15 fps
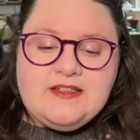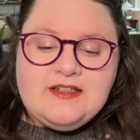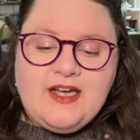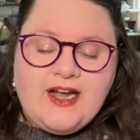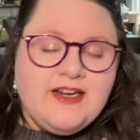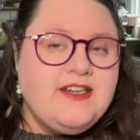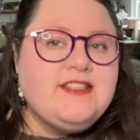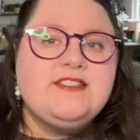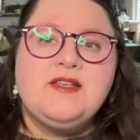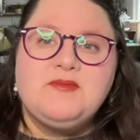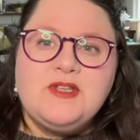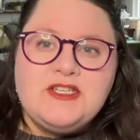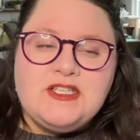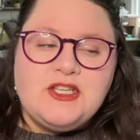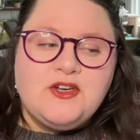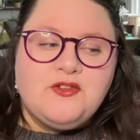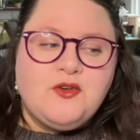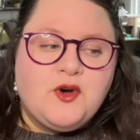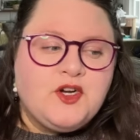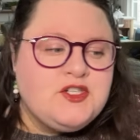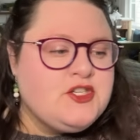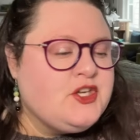I need something to look
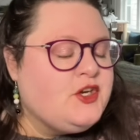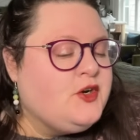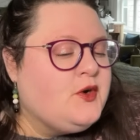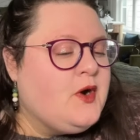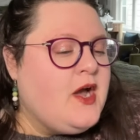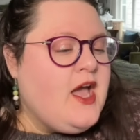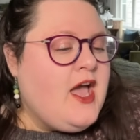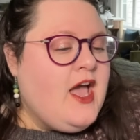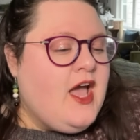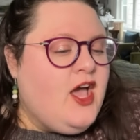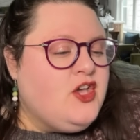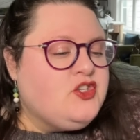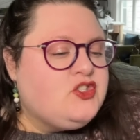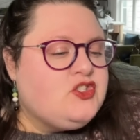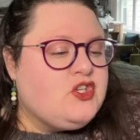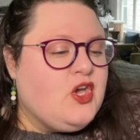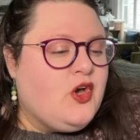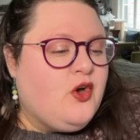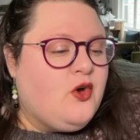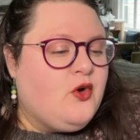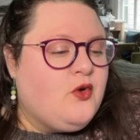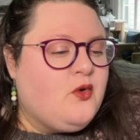forward to.
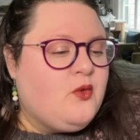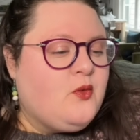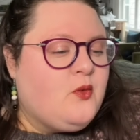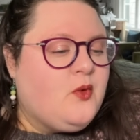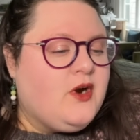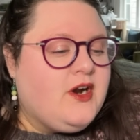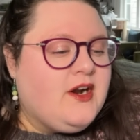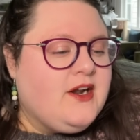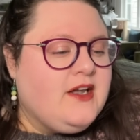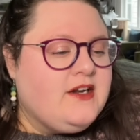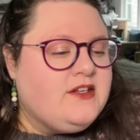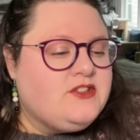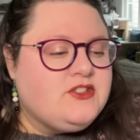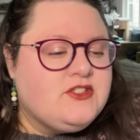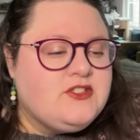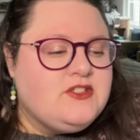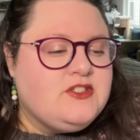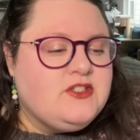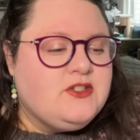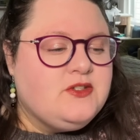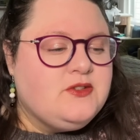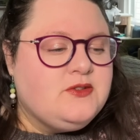So we're gonna just
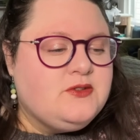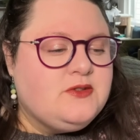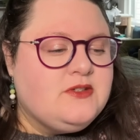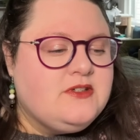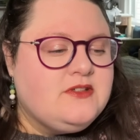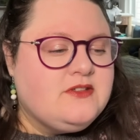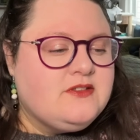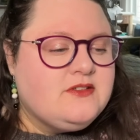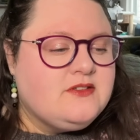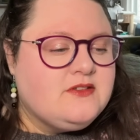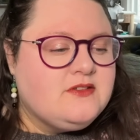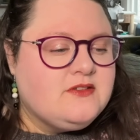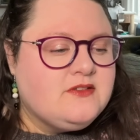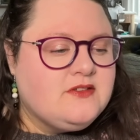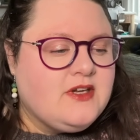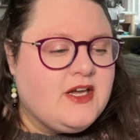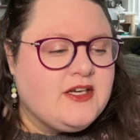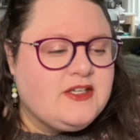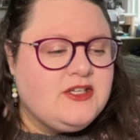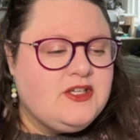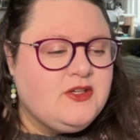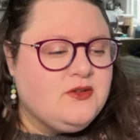do a
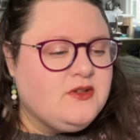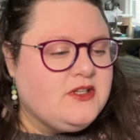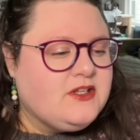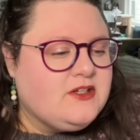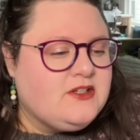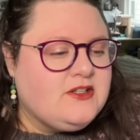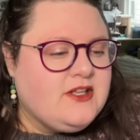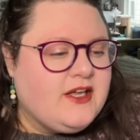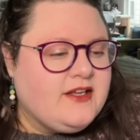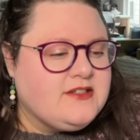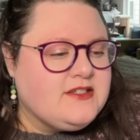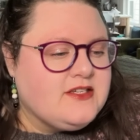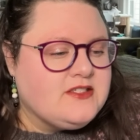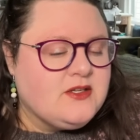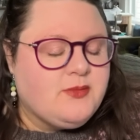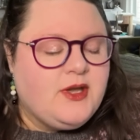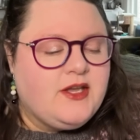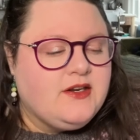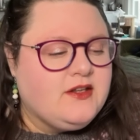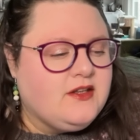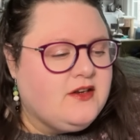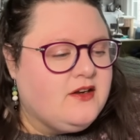cute little
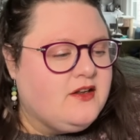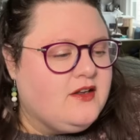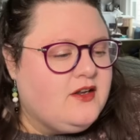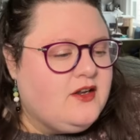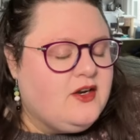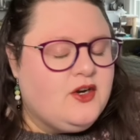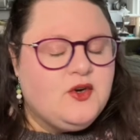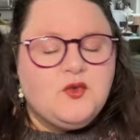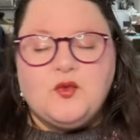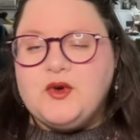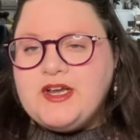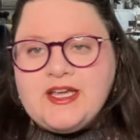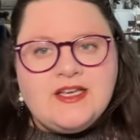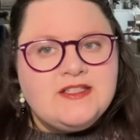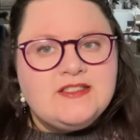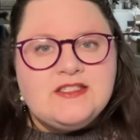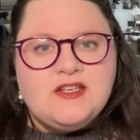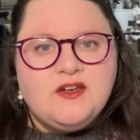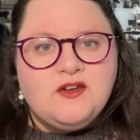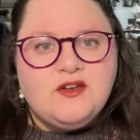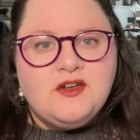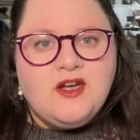anticipated reads
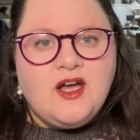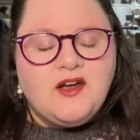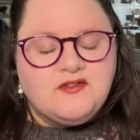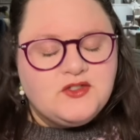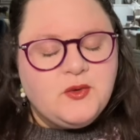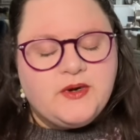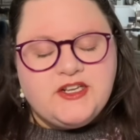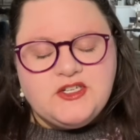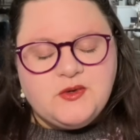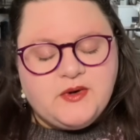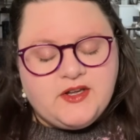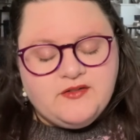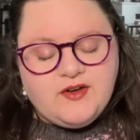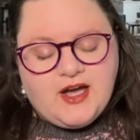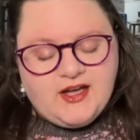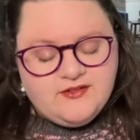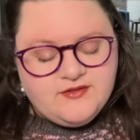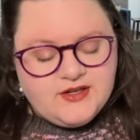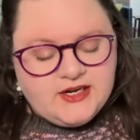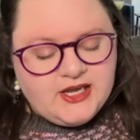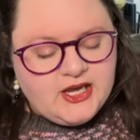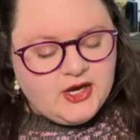of twenty twenty-five
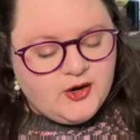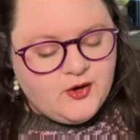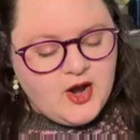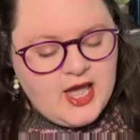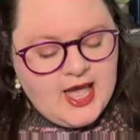video.